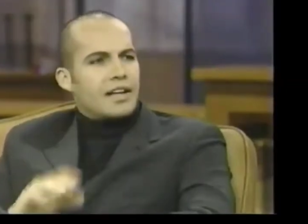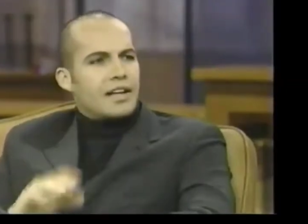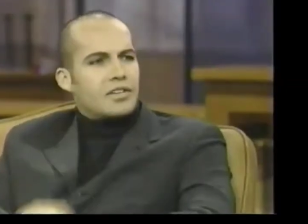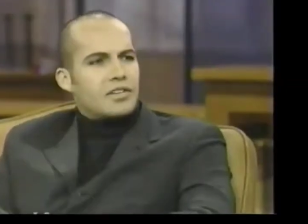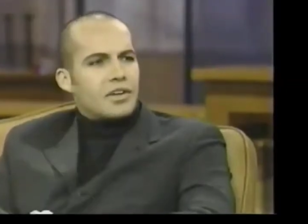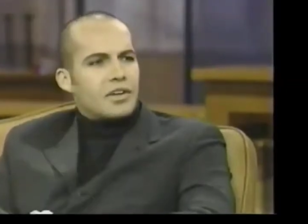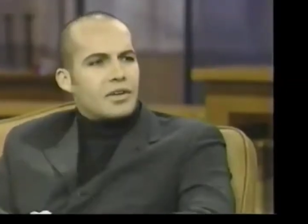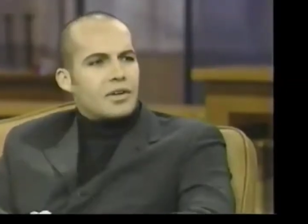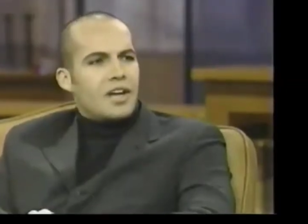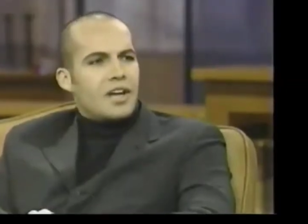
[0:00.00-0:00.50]

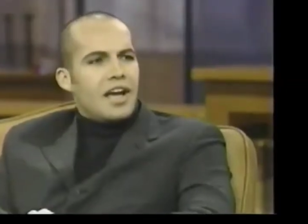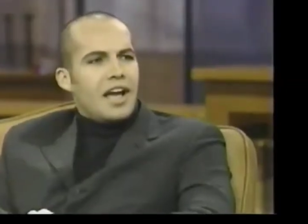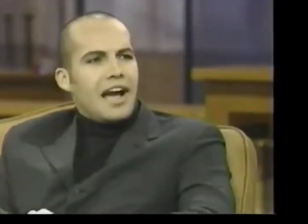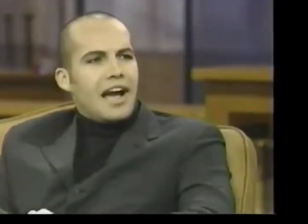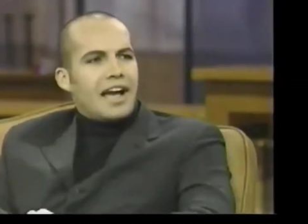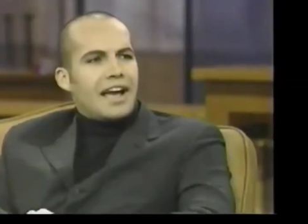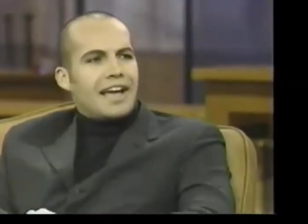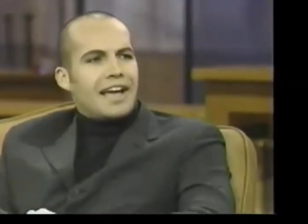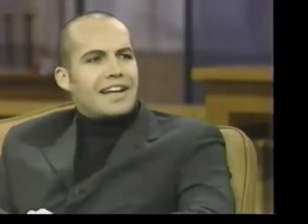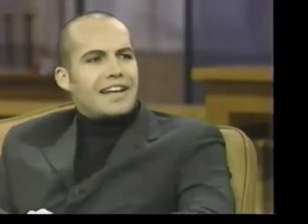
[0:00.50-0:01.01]
So I
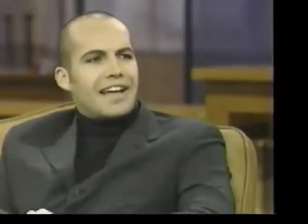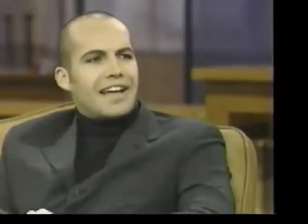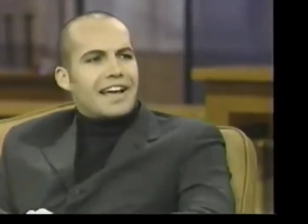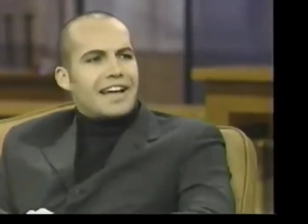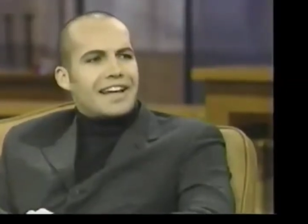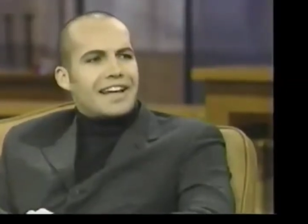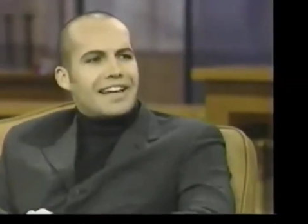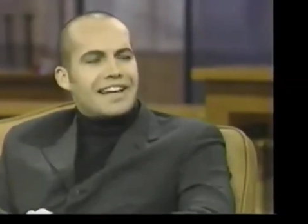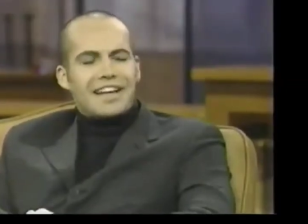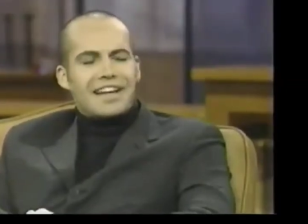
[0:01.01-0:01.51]
had oh like,
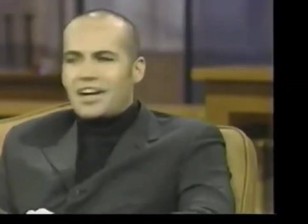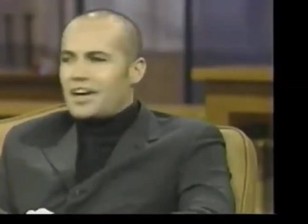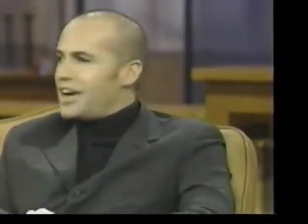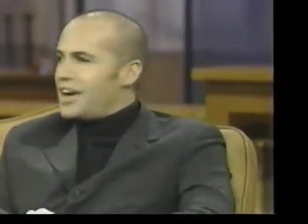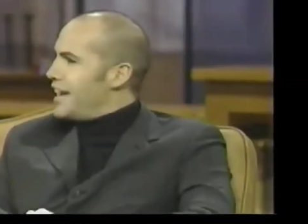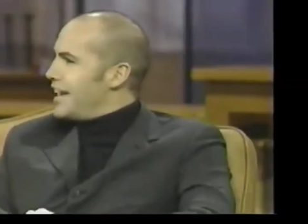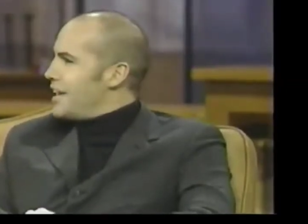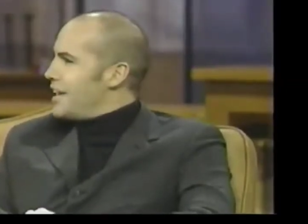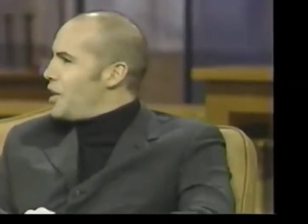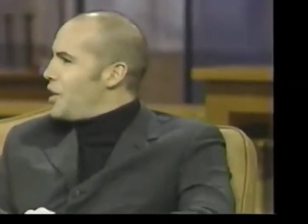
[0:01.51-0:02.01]
my. you know, I
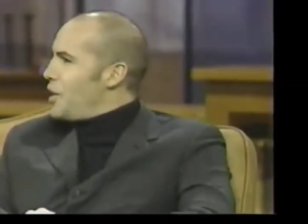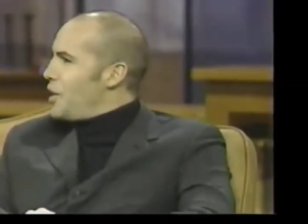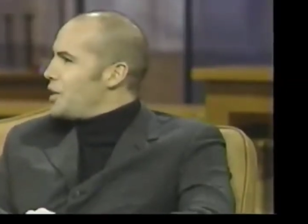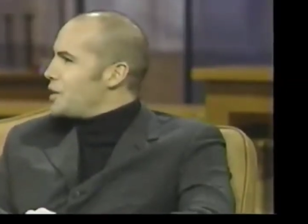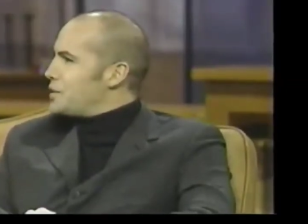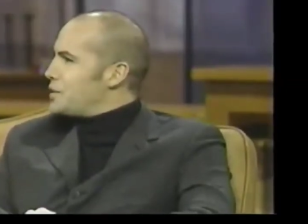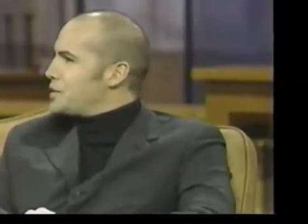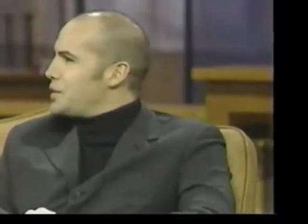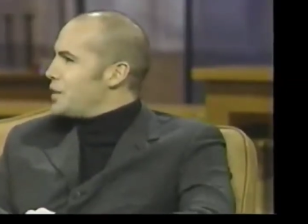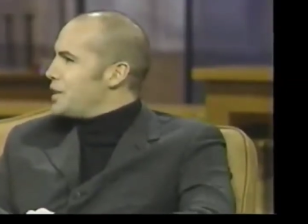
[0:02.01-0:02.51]
had all
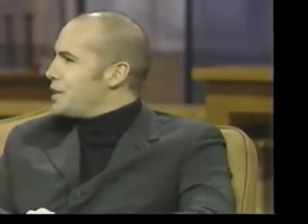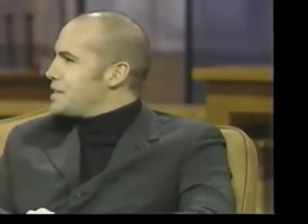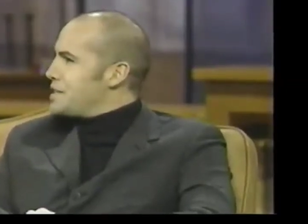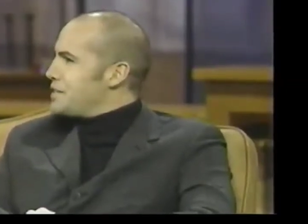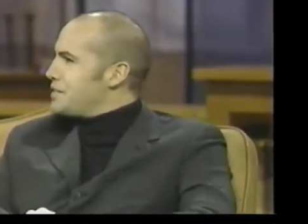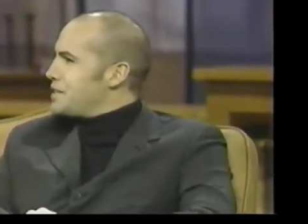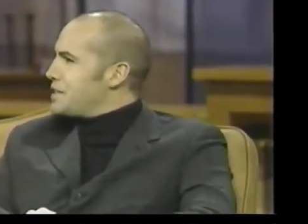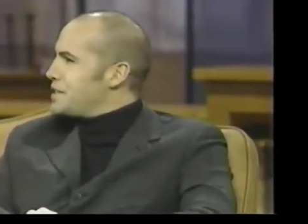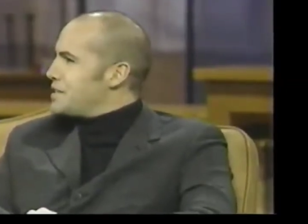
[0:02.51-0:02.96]
sorts of this.